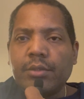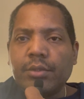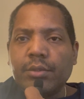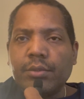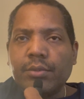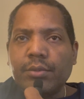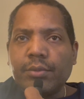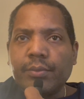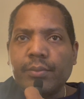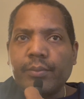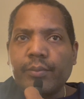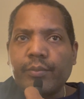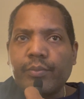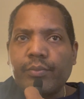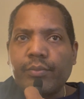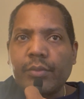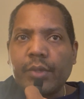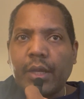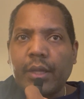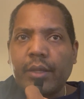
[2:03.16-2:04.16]
to,
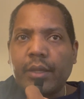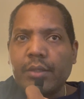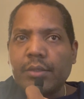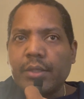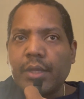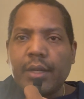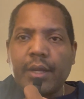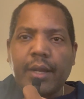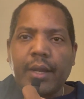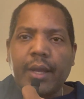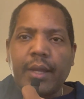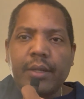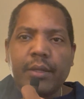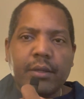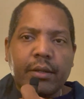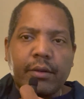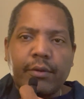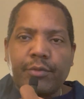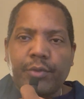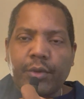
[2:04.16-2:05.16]
I guess, get an
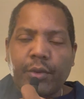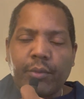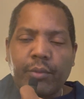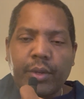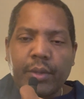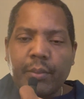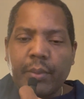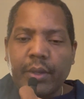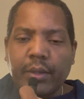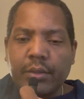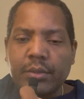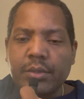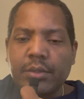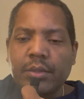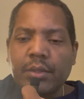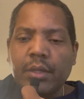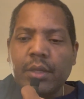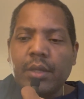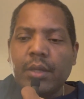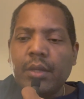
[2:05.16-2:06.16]
idea for your remix.
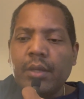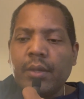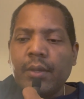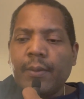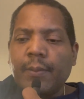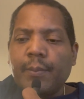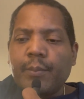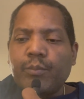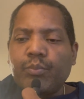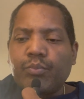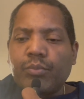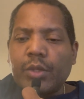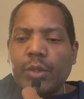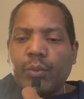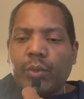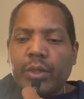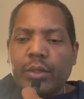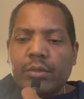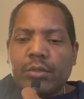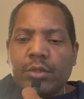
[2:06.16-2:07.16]

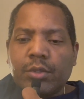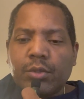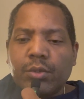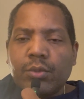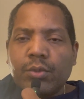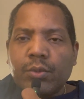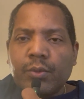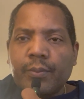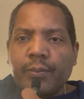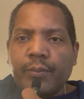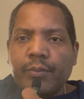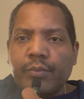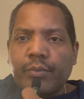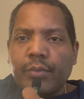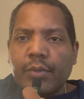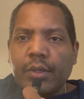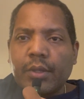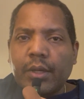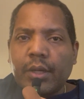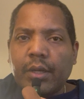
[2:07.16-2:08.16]
Week 2,
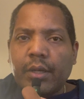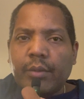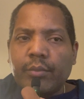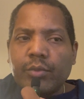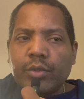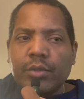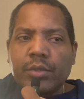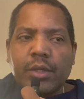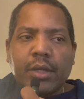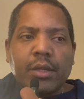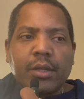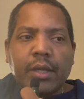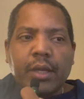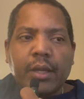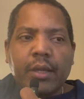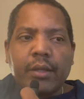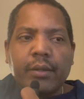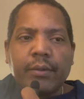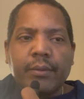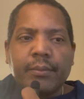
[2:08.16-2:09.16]
you send
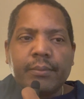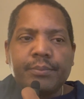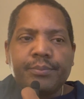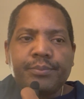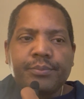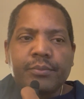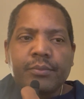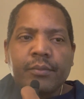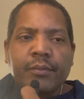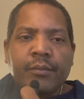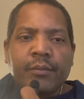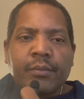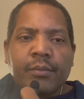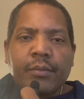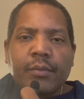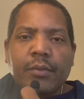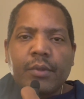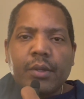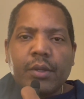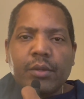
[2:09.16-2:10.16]
in
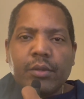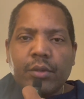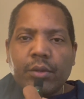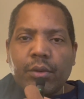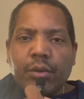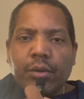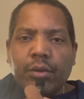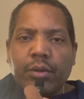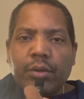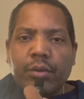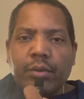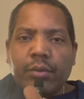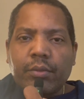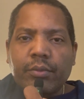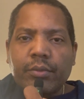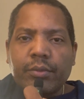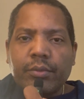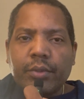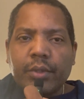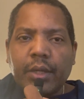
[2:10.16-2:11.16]
your
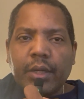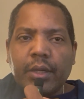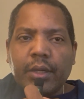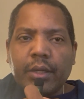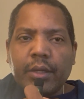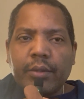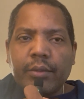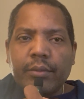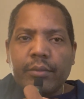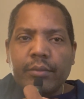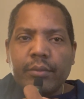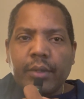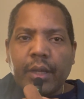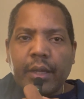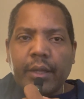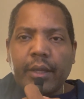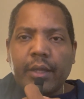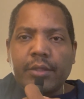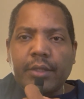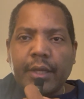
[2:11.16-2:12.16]
I
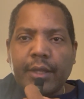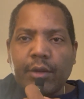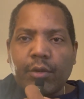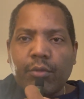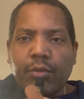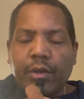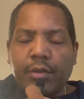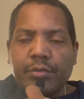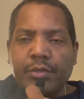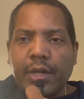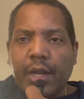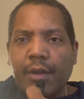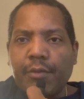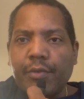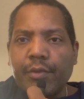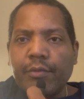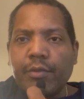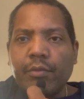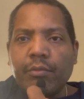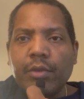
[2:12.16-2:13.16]
guess like your rough draft
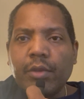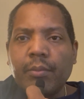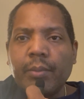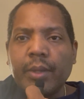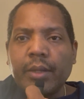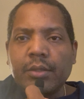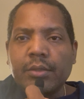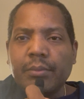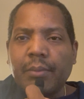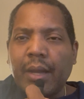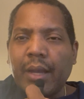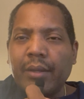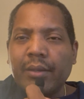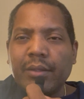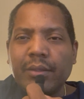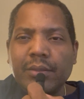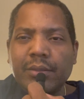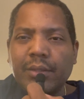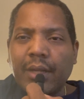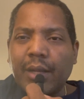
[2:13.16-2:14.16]
of your remix
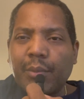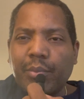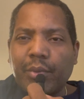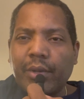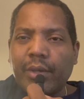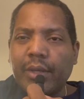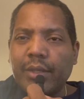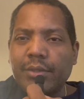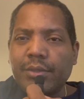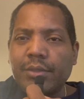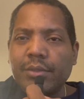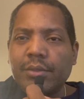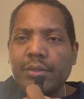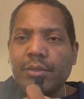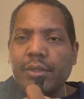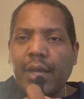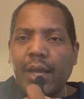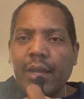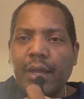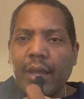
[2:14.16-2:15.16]
minus like percussions,
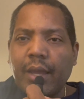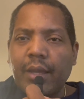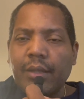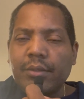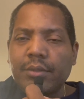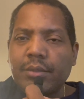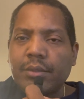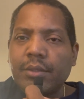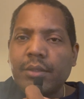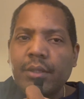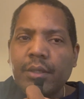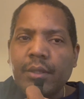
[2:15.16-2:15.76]
hi-hats.